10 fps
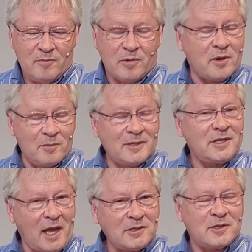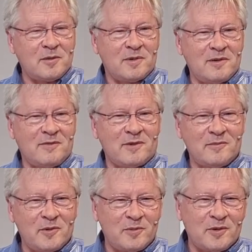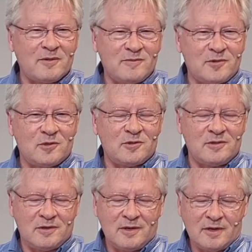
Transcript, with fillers: pretty much has to be from the book of Jude,